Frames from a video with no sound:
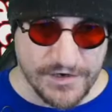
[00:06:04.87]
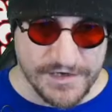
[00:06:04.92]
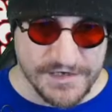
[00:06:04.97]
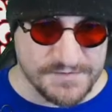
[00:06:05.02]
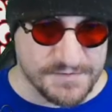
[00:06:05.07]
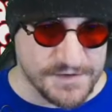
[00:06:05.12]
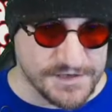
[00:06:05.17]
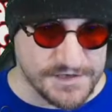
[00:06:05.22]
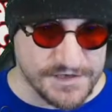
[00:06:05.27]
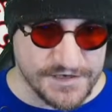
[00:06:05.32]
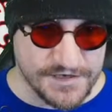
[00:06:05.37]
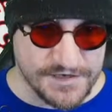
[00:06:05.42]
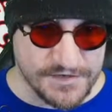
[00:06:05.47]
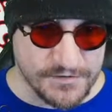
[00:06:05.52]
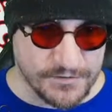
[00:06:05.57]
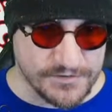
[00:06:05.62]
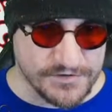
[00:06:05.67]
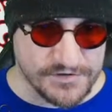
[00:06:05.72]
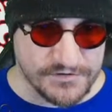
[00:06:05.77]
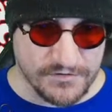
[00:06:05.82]
good, especially
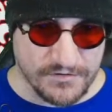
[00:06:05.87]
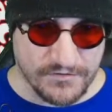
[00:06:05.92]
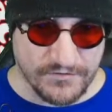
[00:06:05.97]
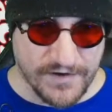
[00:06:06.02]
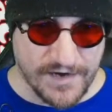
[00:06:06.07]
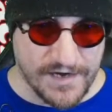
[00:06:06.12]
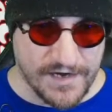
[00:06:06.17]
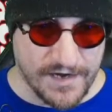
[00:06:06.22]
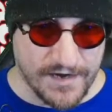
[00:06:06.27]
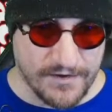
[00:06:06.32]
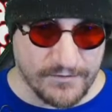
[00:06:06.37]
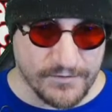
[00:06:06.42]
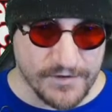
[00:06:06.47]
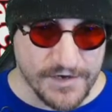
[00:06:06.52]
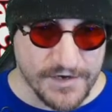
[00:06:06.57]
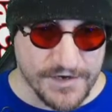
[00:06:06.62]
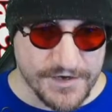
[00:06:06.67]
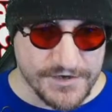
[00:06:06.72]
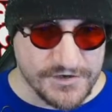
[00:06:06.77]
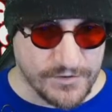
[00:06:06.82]
Sorcerer right now,
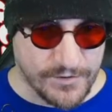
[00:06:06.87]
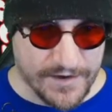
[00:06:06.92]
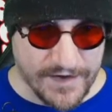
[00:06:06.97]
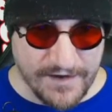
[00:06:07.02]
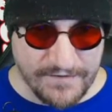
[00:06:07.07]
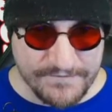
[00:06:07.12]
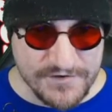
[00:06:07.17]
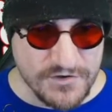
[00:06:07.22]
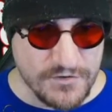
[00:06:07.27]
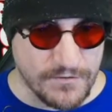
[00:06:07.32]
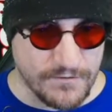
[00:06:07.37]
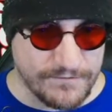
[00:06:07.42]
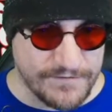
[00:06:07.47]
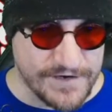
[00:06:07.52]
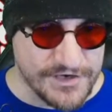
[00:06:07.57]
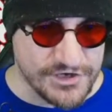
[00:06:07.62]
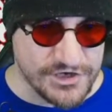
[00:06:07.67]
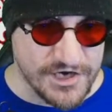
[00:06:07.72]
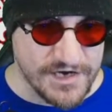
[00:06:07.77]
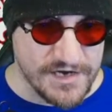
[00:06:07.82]
so I have two of
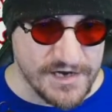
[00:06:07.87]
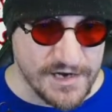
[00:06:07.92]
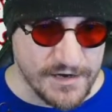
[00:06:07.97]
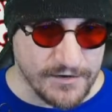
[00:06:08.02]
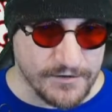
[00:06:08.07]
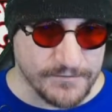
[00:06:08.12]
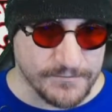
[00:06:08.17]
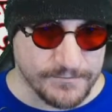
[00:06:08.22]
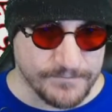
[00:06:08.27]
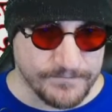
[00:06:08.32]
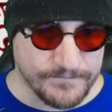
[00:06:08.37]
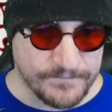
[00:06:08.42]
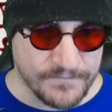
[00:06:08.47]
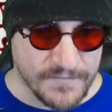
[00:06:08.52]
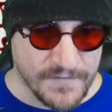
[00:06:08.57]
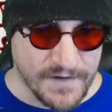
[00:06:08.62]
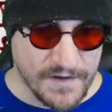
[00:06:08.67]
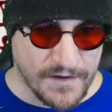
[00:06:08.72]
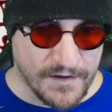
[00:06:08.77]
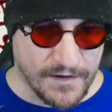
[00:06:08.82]
each in here.
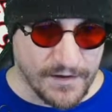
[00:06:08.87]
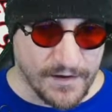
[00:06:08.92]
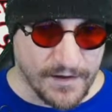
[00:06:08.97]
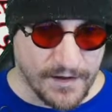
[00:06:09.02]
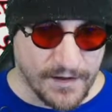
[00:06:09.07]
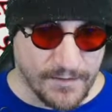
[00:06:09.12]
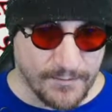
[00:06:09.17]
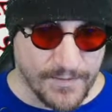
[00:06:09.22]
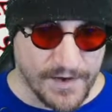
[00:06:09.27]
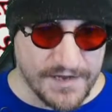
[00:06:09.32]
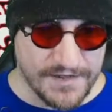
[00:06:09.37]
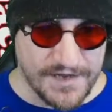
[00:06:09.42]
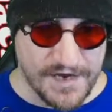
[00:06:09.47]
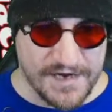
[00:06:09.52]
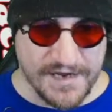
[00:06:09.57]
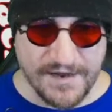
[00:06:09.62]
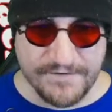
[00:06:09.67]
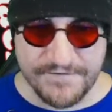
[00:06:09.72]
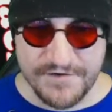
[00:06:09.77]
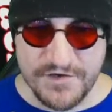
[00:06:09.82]
Um, and
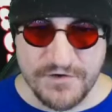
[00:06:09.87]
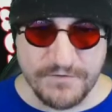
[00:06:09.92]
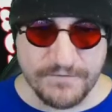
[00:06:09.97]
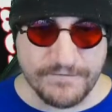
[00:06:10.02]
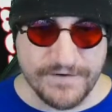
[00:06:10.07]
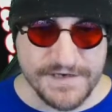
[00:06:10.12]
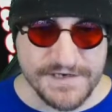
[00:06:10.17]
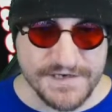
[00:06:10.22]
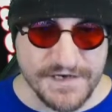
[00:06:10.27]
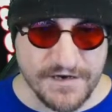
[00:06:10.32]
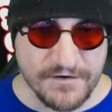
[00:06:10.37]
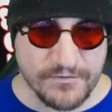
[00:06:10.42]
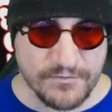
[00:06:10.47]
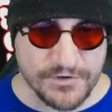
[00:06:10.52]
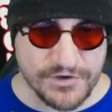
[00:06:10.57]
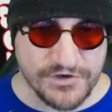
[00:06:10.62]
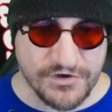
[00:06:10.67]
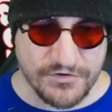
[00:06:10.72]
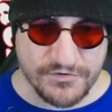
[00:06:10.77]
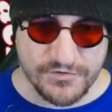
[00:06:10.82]
then I have two Visca,
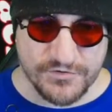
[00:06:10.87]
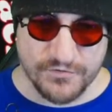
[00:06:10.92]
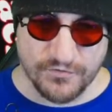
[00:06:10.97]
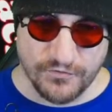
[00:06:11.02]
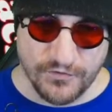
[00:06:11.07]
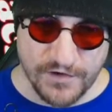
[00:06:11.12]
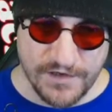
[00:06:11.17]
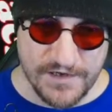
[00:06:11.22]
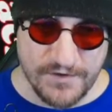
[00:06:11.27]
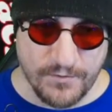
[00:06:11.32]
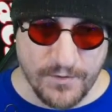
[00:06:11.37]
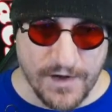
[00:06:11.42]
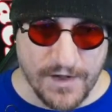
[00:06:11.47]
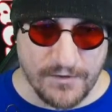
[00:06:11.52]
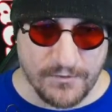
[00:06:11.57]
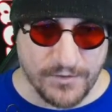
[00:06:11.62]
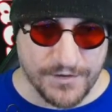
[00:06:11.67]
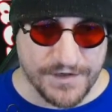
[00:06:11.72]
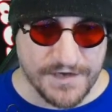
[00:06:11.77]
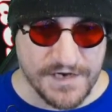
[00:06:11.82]
which goes really
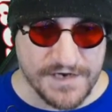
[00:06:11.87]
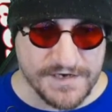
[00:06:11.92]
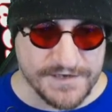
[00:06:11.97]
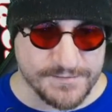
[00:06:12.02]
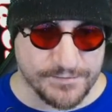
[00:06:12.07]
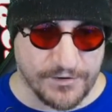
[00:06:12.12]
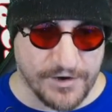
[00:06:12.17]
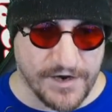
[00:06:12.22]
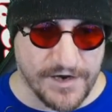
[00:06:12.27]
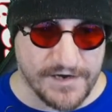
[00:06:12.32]
well with King's